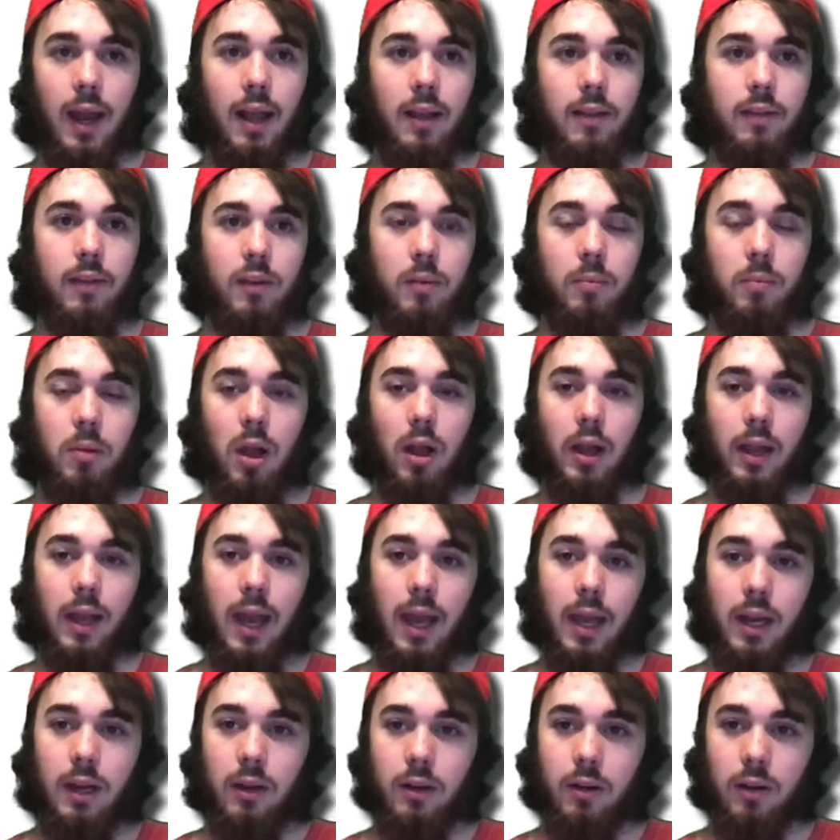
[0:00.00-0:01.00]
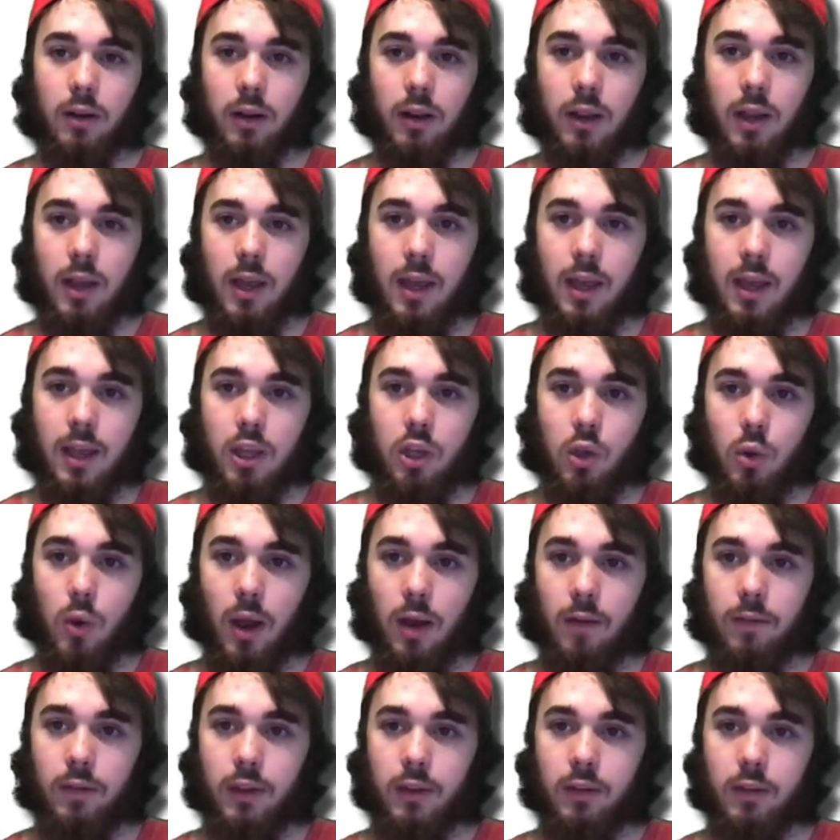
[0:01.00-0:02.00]
has this block editor, you
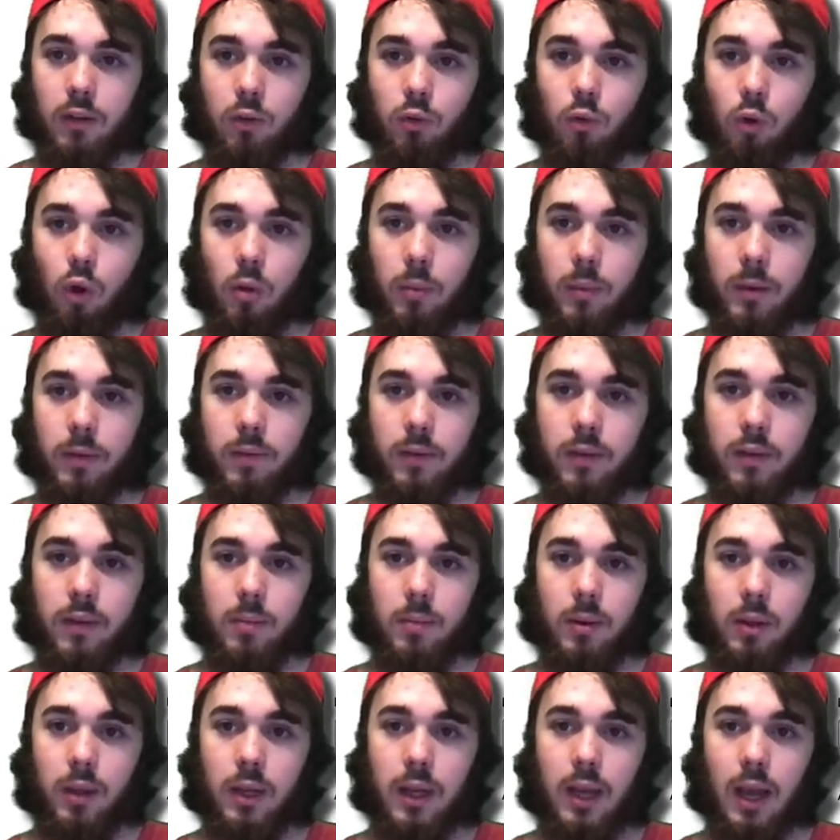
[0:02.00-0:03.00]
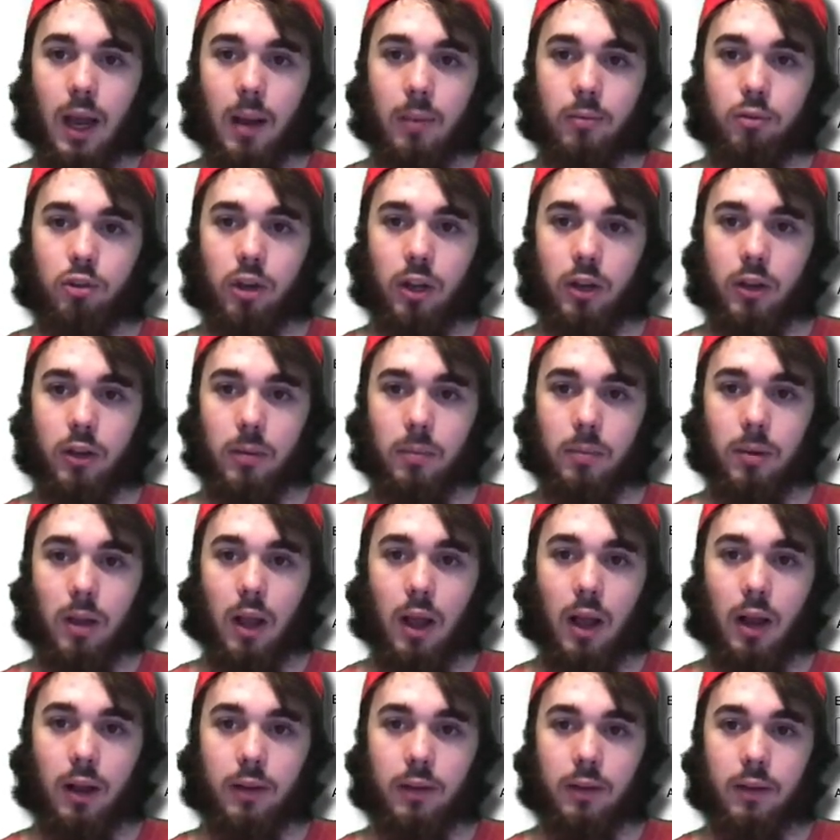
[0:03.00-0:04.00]
have this enrollment visibility option on your
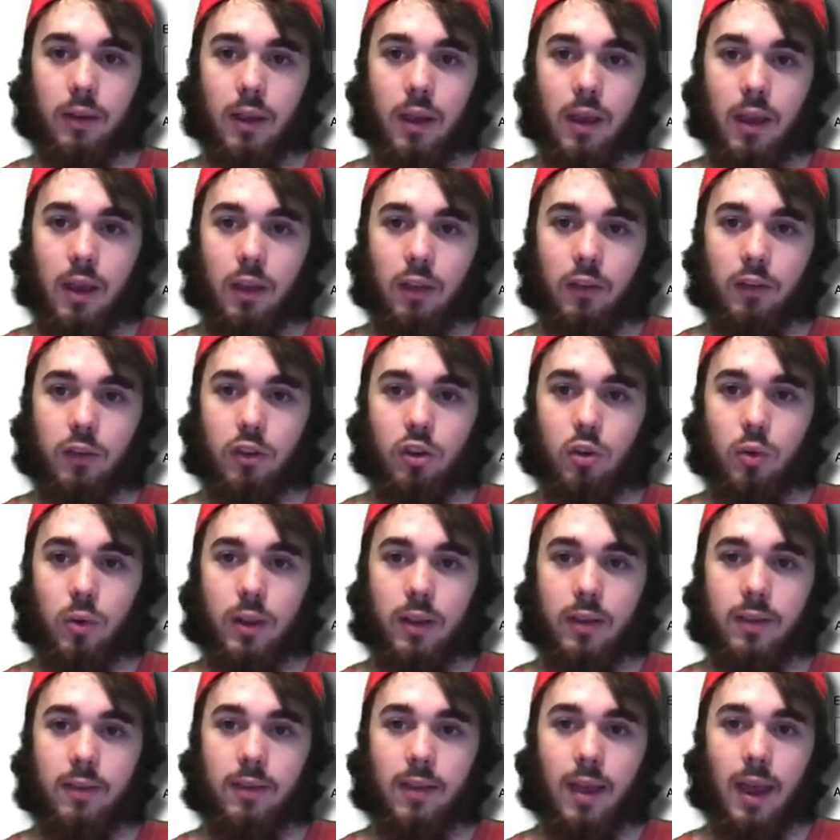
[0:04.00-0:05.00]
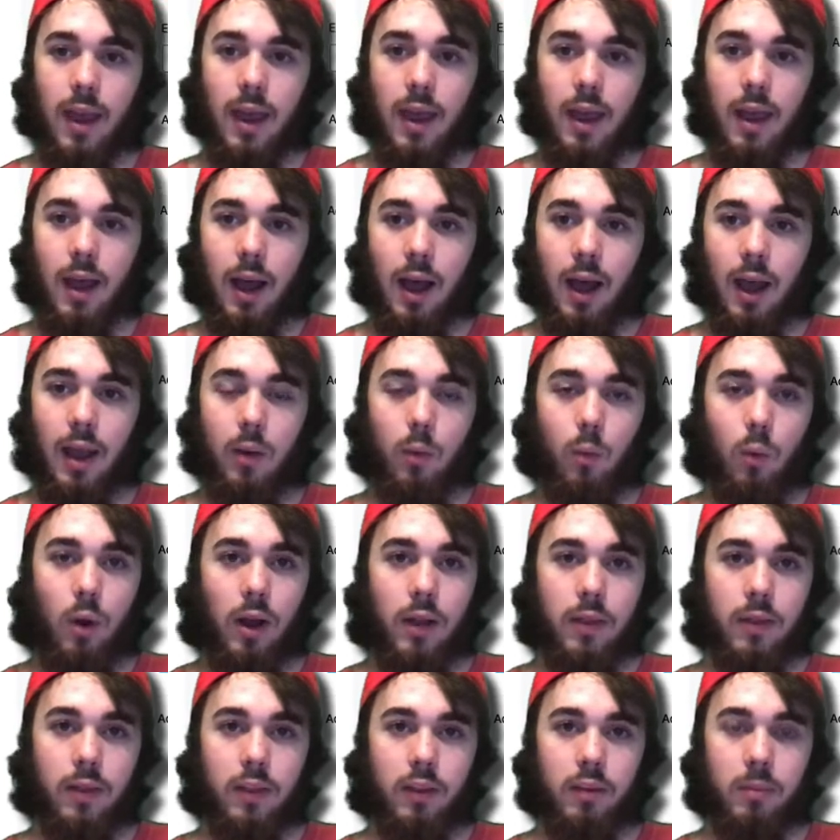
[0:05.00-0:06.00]
blocks. So you can say, I
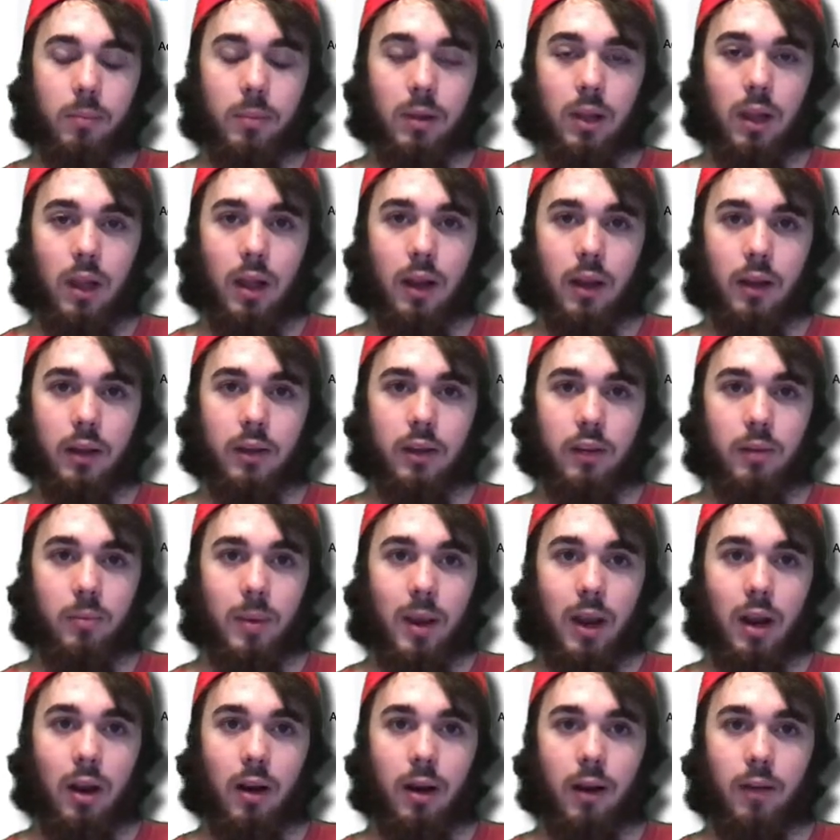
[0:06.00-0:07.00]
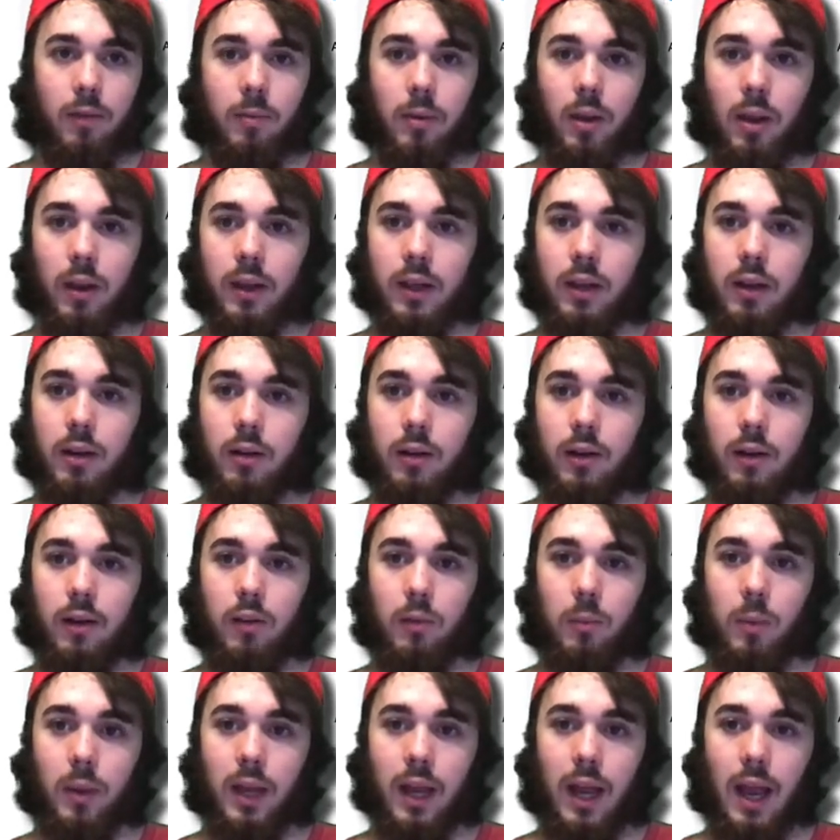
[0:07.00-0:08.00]
want this block, this paragraph block here to
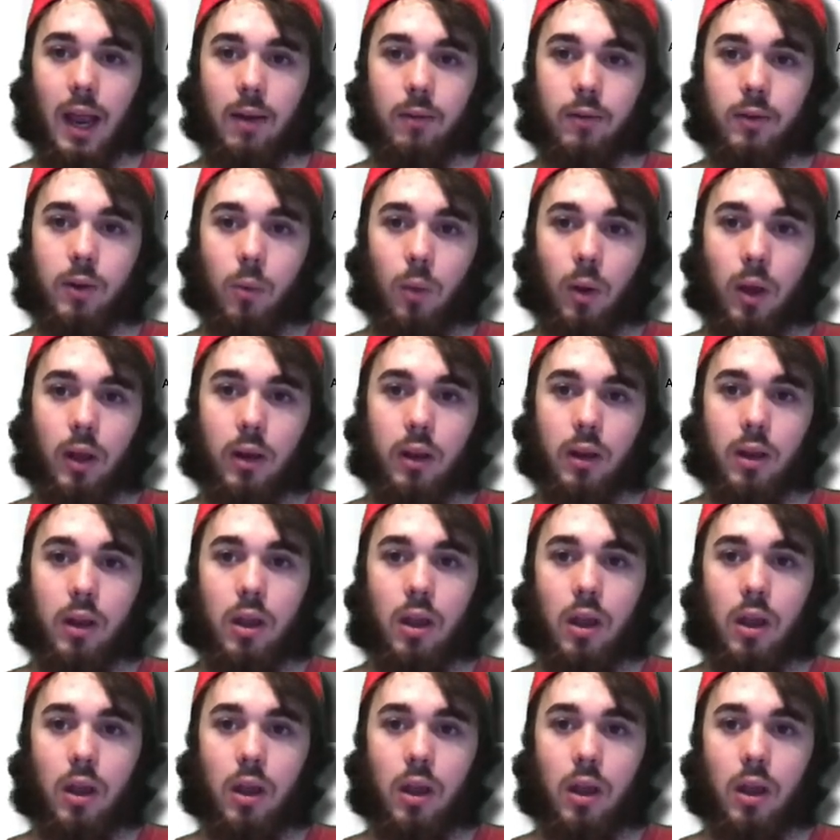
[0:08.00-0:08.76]
display to everyone